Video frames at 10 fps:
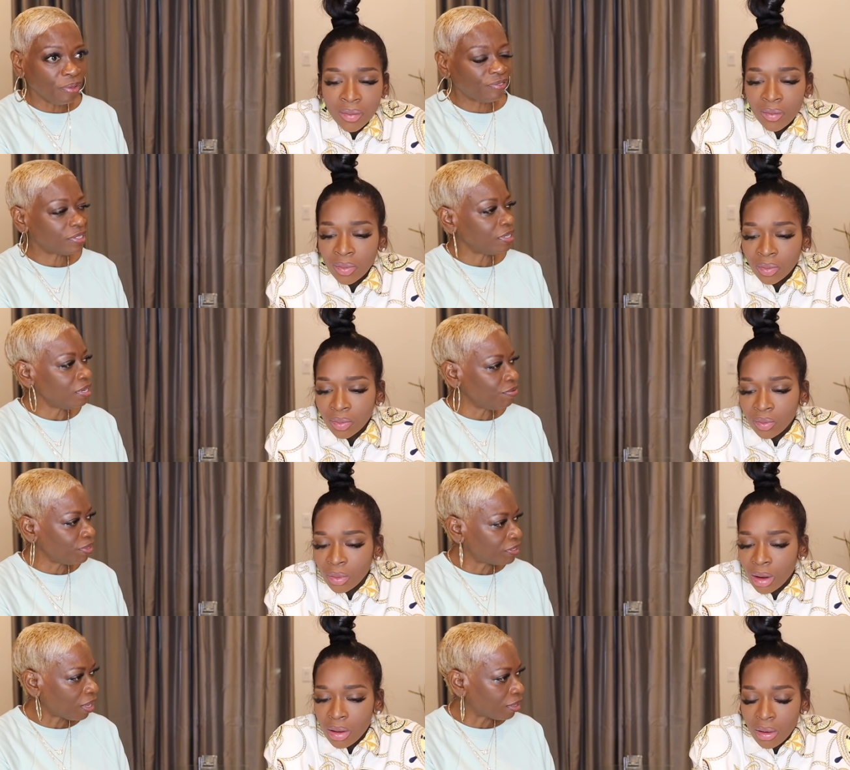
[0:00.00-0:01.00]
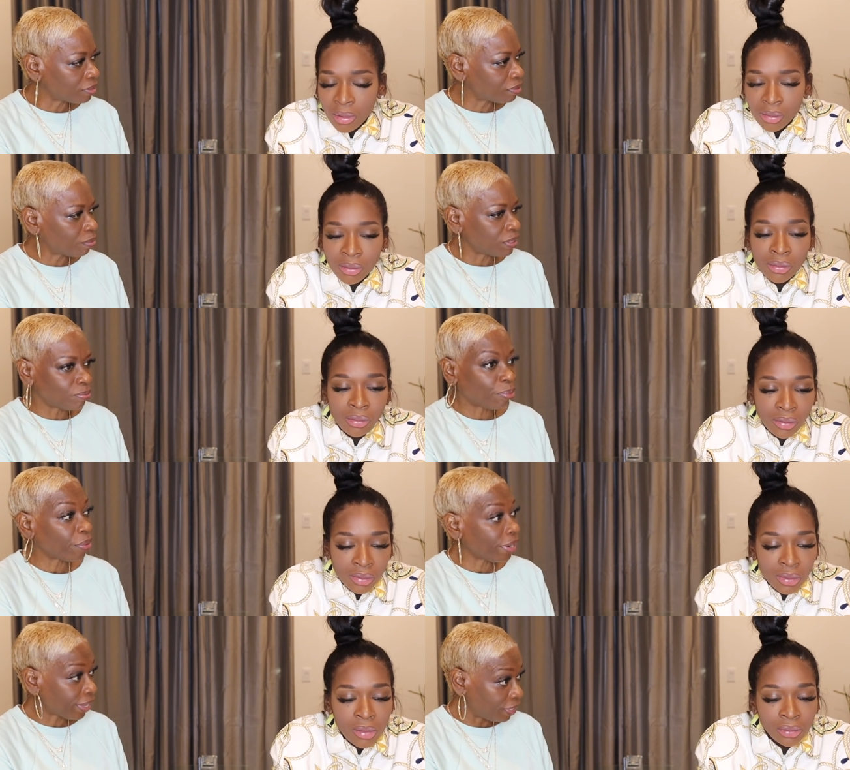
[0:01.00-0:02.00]
Speaker 1: we've seen results what
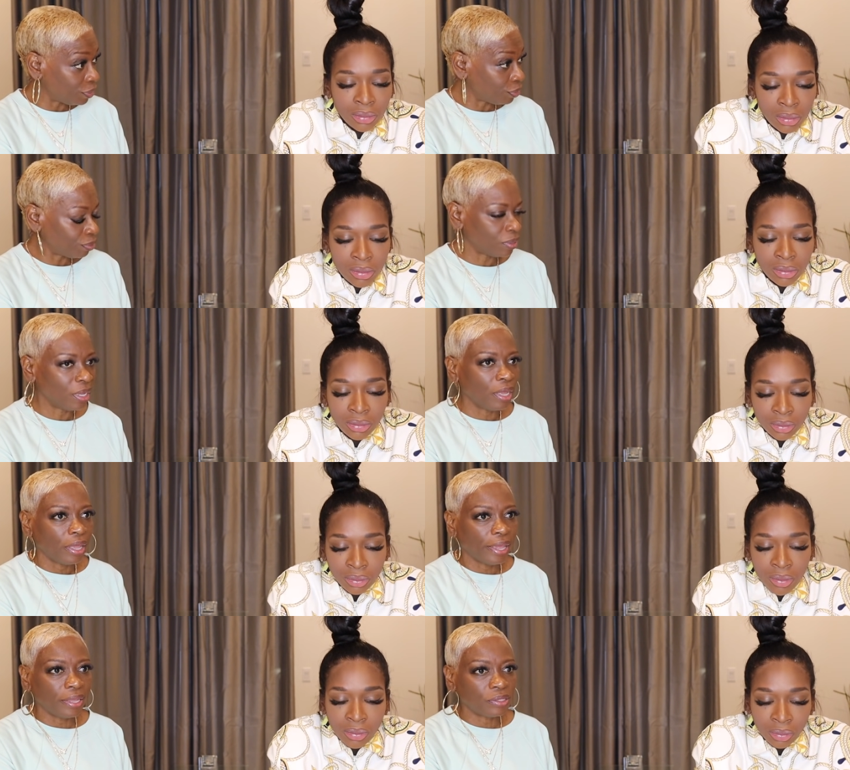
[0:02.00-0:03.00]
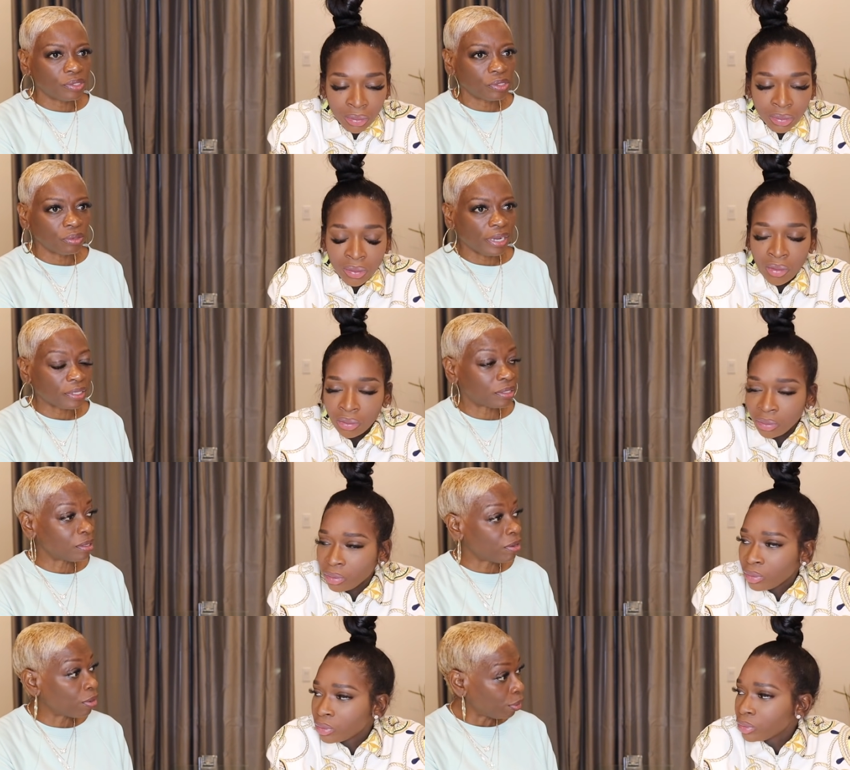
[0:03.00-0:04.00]
prayer can do, and so that's
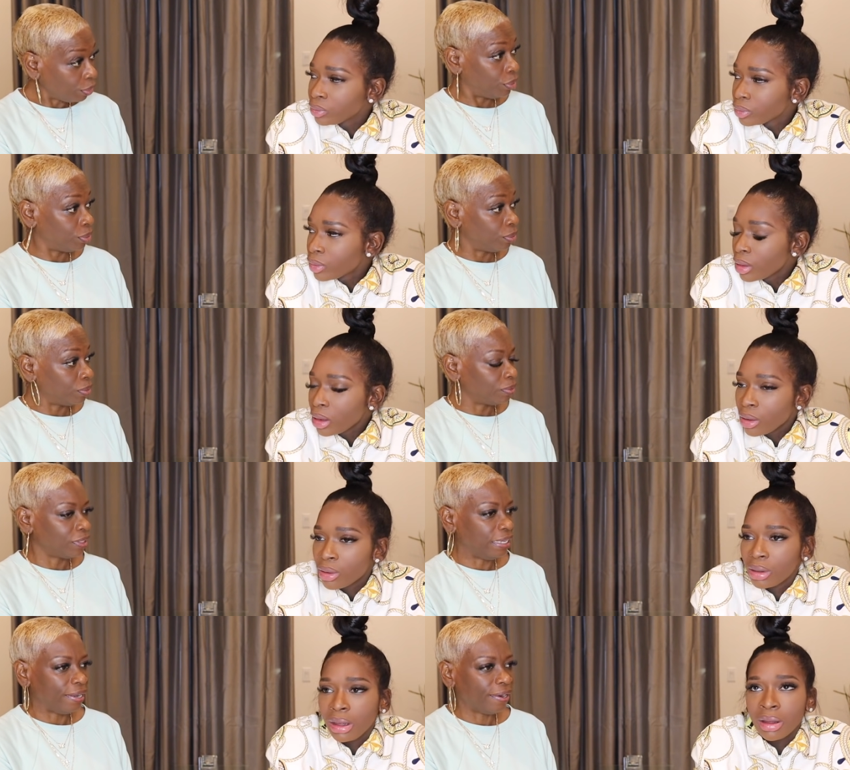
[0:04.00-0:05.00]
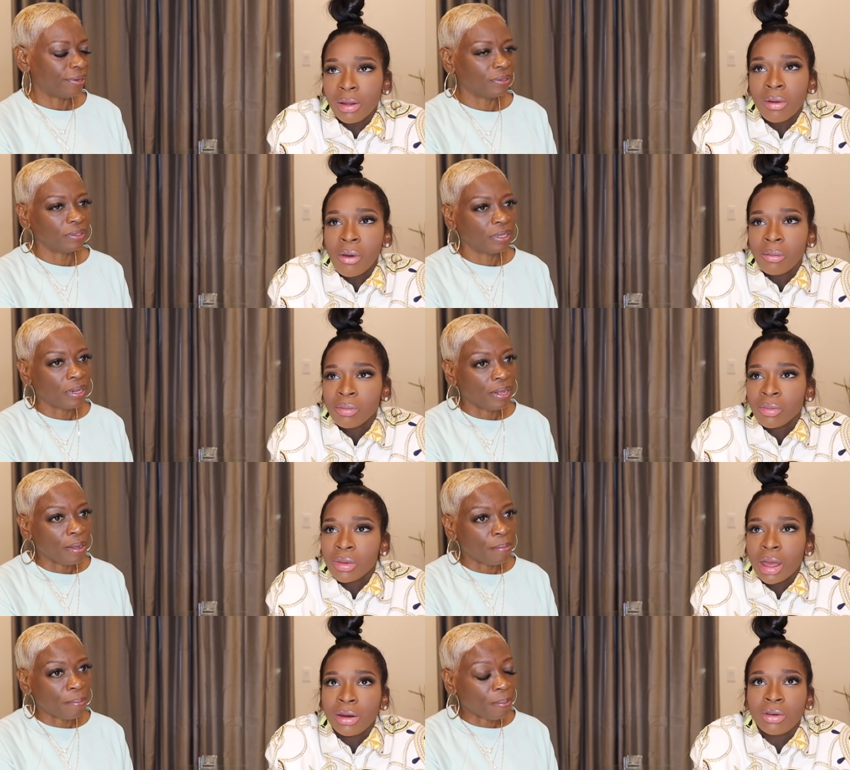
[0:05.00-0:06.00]
our go-to. You mm-hmm. know.
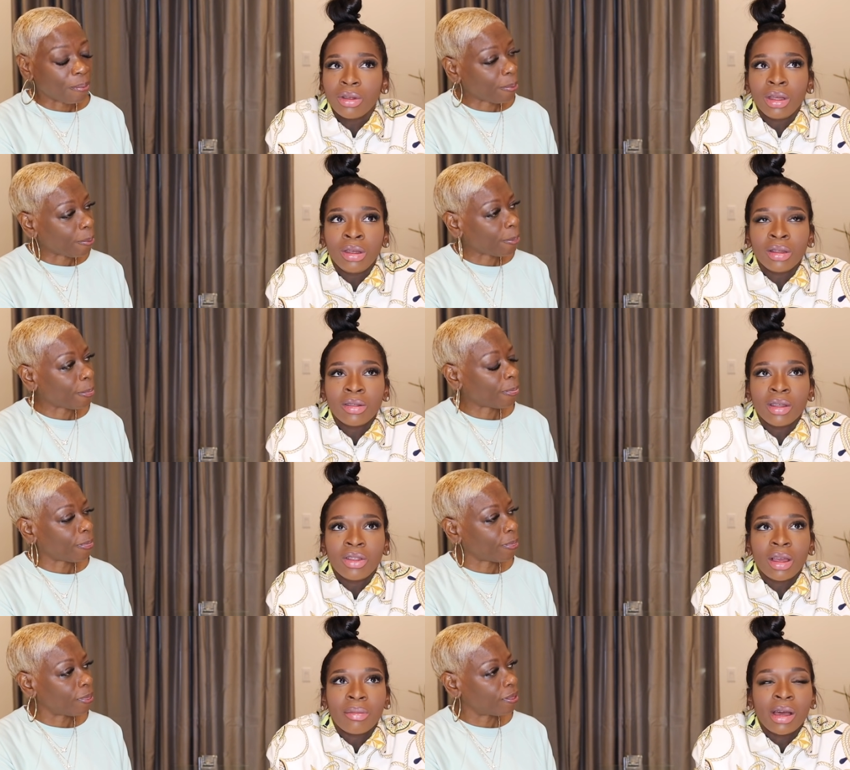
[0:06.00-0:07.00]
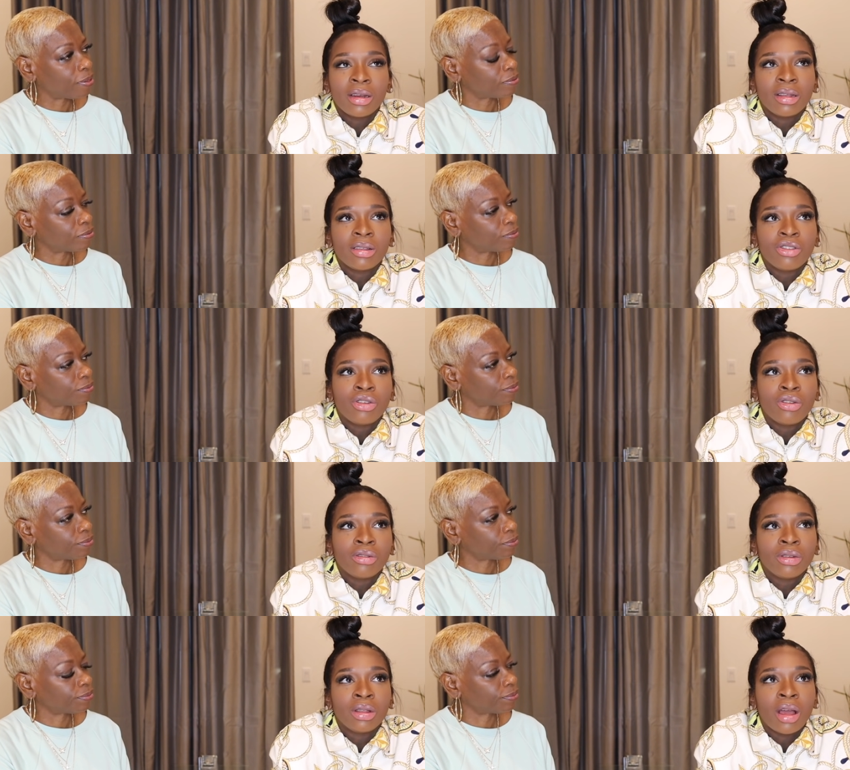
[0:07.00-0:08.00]
Speaker 2: I don't. The thing about it is, you don't.
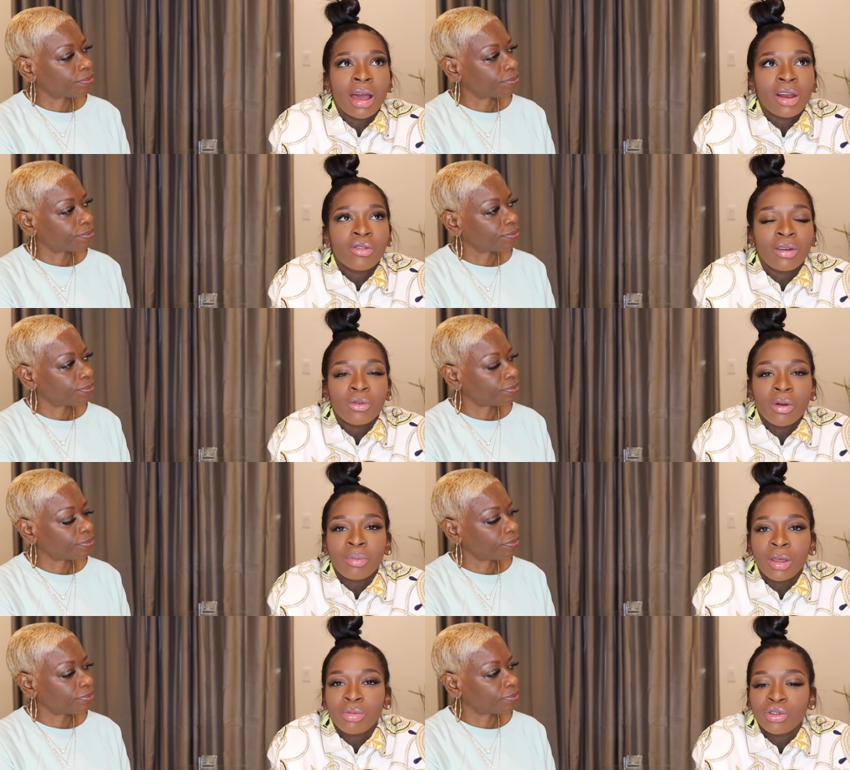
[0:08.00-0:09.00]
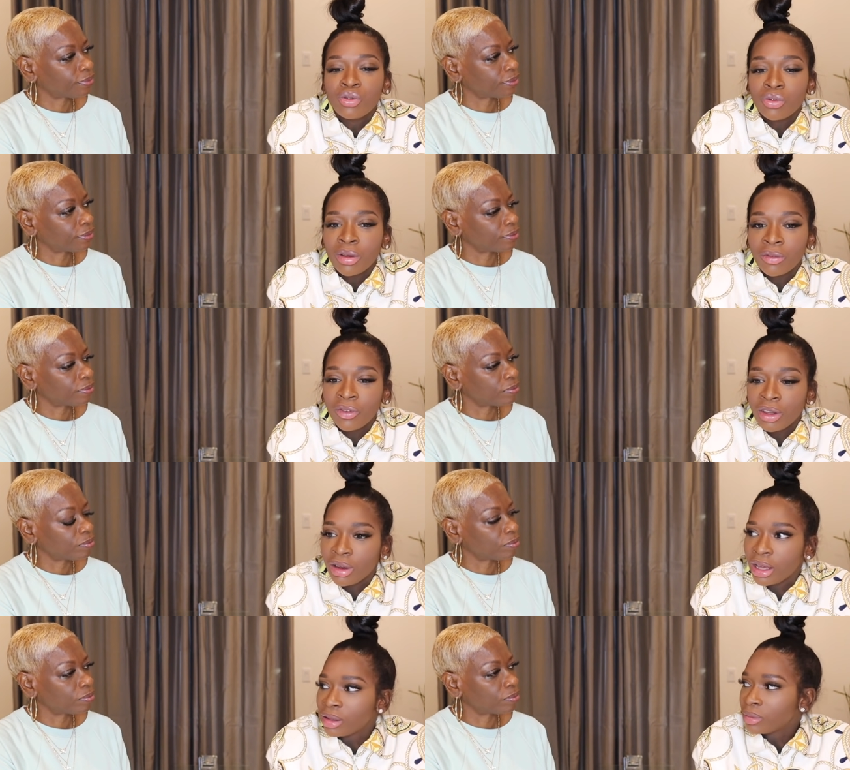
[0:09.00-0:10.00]
I don't ever want people to uh, feel
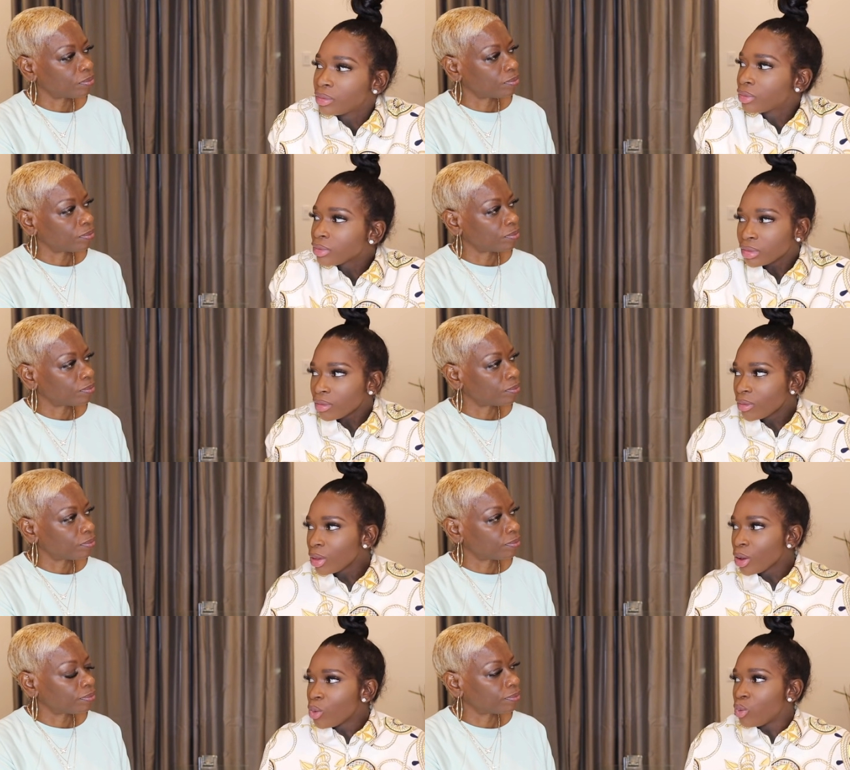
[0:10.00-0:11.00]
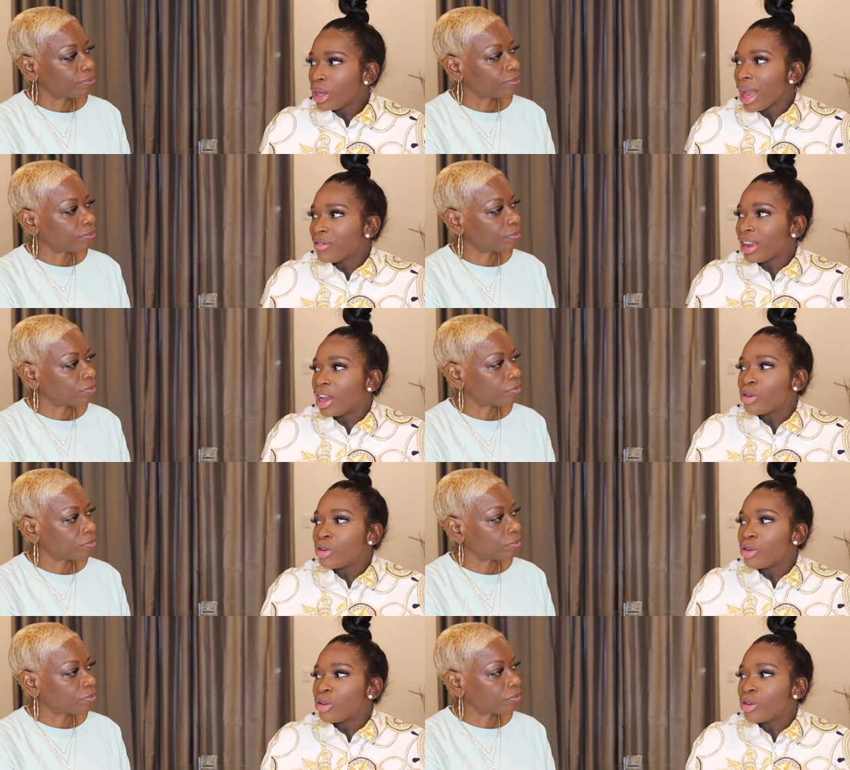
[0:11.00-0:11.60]
like we have like